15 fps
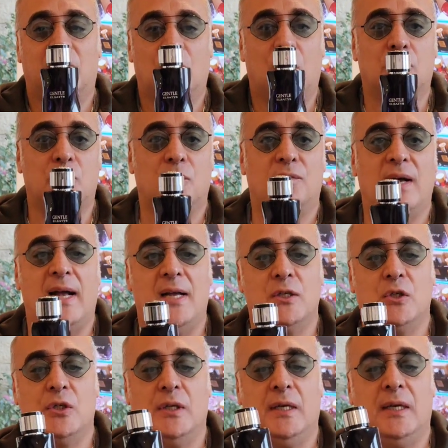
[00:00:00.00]
Dior
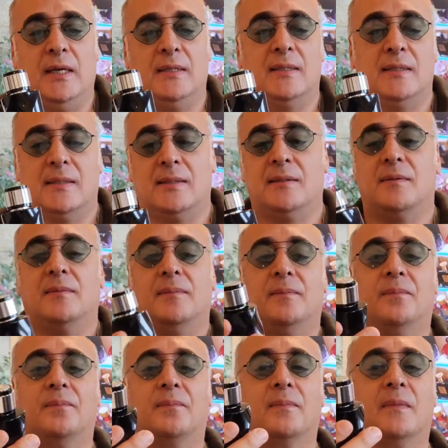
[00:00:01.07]
Sauvage. It's
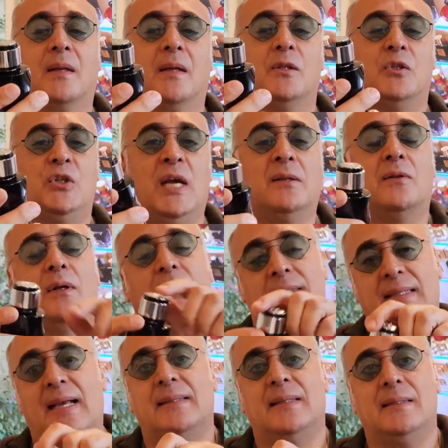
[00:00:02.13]
Gentil and
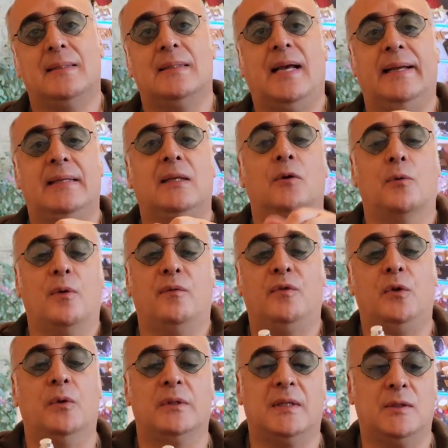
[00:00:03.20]
Satis. I did a
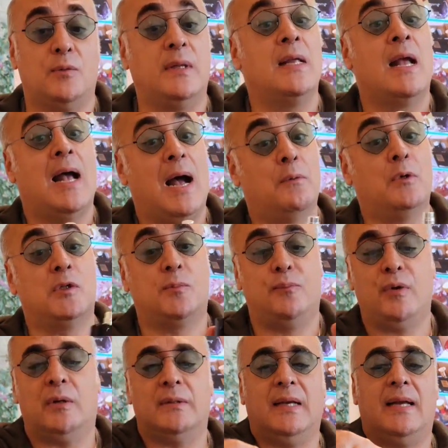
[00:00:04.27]
review on this one. I will
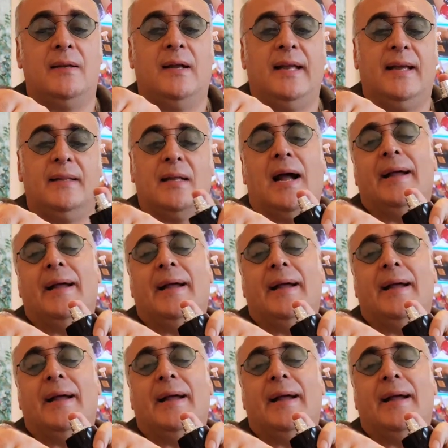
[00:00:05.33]
spray on the other hand.